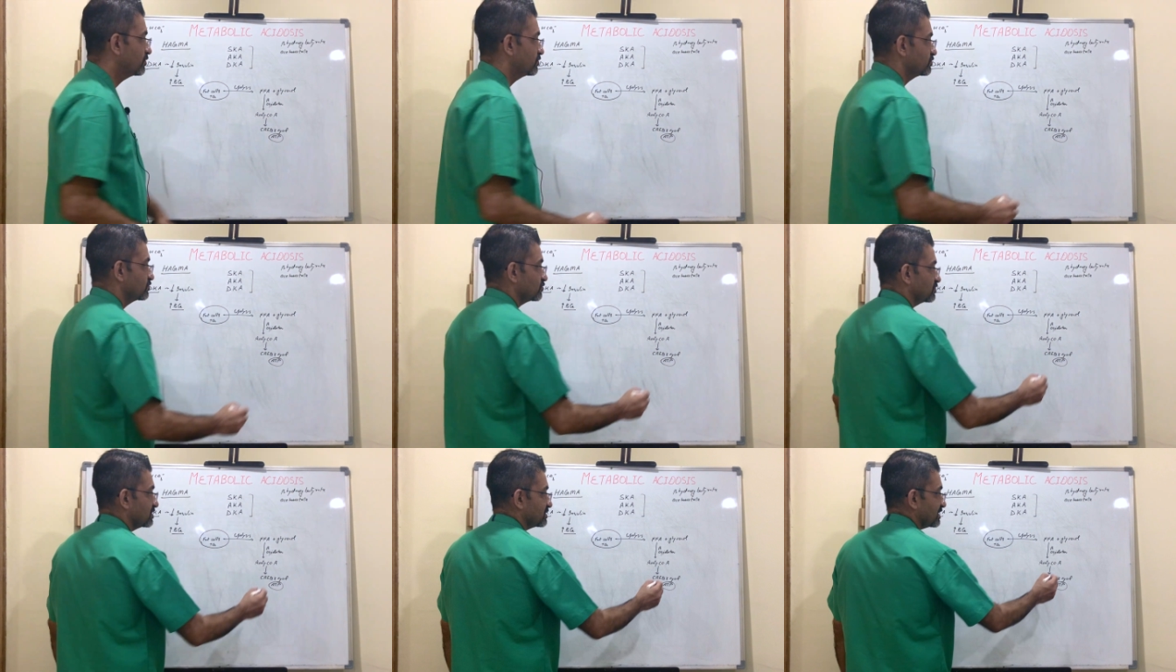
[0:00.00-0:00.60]
So
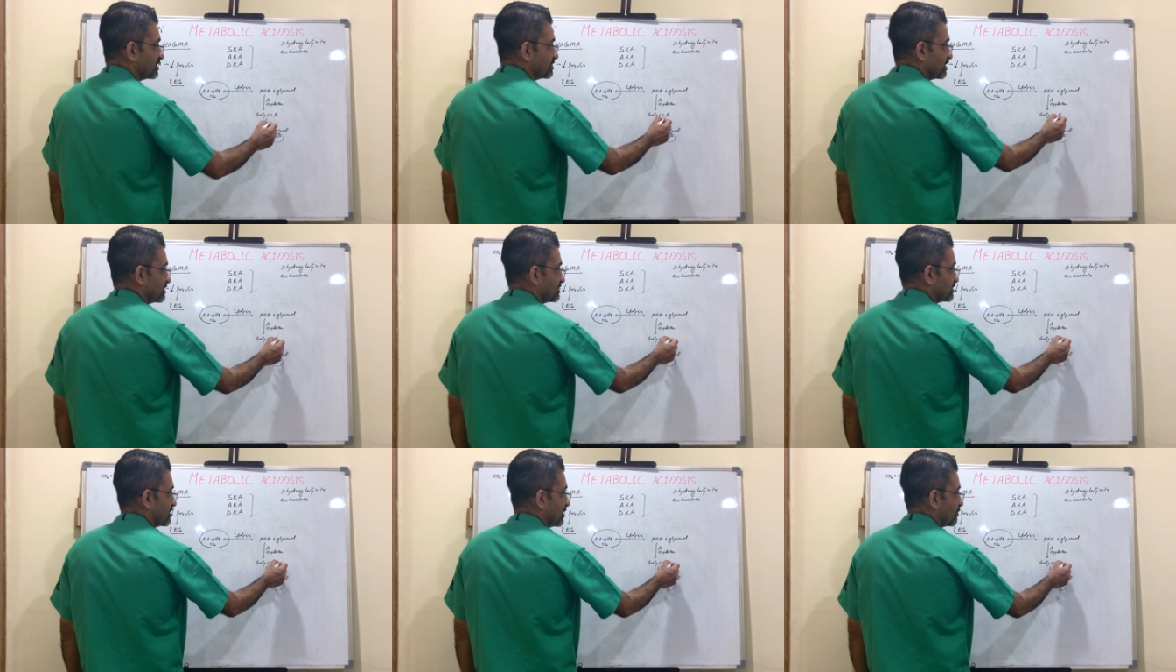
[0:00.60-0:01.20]
this
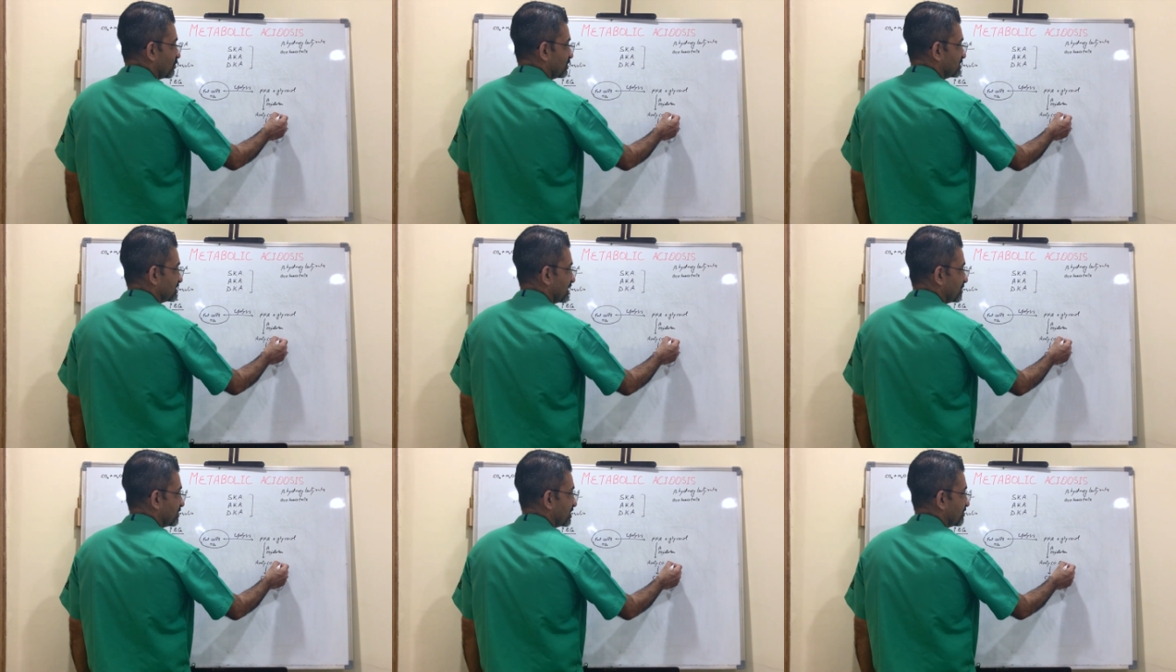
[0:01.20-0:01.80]
acetyl
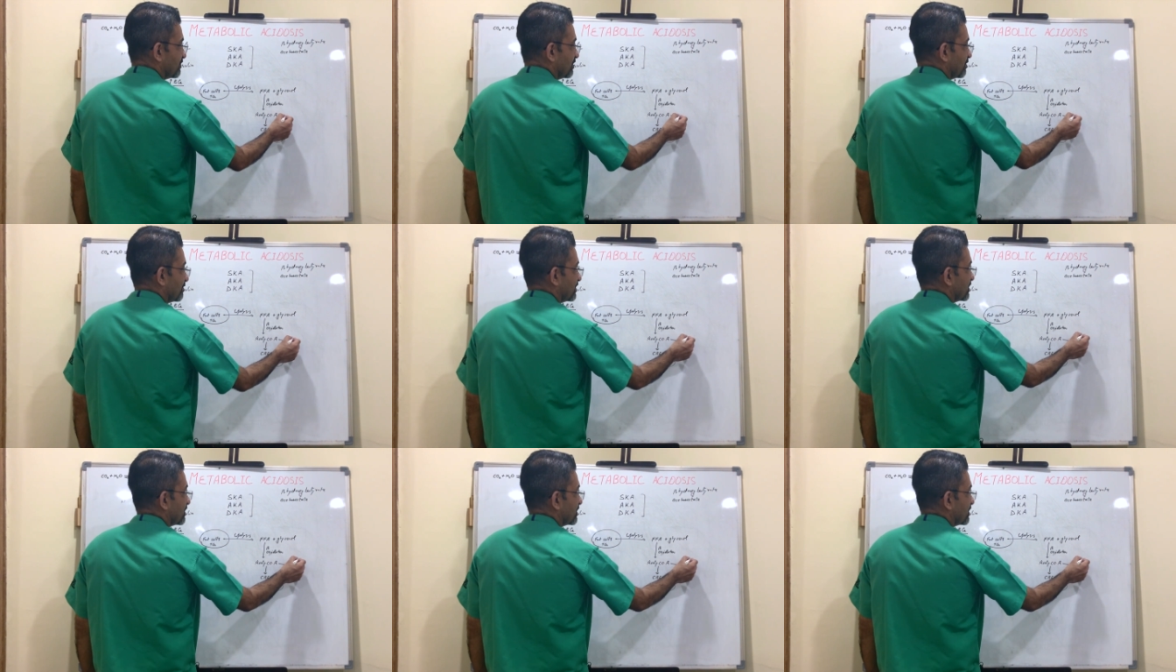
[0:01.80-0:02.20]
coenzyme A will be